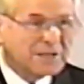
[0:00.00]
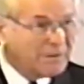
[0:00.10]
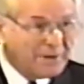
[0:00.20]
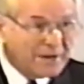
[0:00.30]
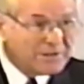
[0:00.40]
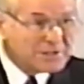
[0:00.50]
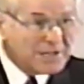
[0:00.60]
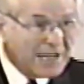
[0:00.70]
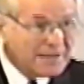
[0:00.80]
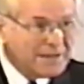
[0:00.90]
Can we
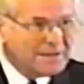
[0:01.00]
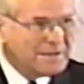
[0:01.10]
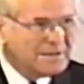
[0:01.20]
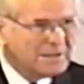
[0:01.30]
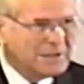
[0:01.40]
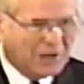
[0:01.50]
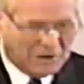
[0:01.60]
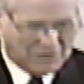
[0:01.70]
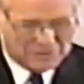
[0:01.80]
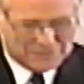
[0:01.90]
understand it?
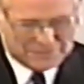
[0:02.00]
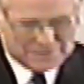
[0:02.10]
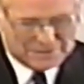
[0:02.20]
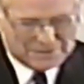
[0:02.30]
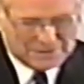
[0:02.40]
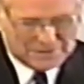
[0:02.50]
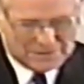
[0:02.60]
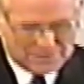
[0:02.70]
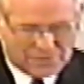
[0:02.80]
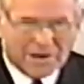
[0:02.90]
No.
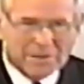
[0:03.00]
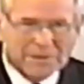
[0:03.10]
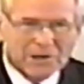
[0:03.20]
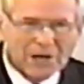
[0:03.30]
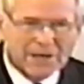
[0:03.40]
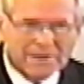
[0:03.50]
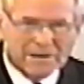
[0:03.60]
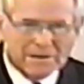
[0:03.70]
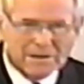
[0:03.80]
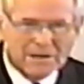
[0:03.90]
It's far beyond
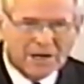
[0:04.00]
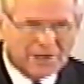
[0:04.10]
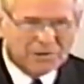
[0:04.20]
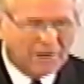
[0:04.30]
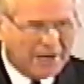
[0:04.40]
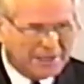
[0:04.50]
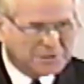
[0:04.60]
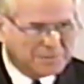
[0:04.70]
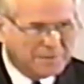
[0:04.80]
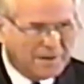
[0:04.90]
our, our
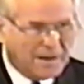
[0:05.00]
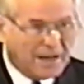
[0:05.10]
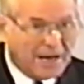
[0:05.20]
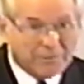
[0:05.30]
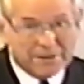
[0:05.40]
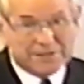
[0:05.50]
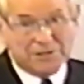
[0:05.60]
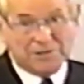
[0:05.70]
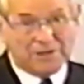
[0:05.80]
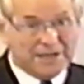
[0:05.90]
grasp. I read
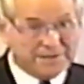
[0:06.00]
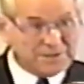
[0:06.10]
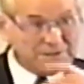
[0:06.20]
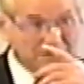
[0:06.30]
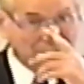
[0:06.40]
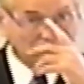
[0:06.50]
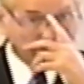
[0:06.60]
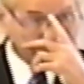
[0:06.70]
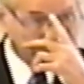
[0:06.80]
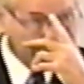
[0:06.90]
to you last Lord's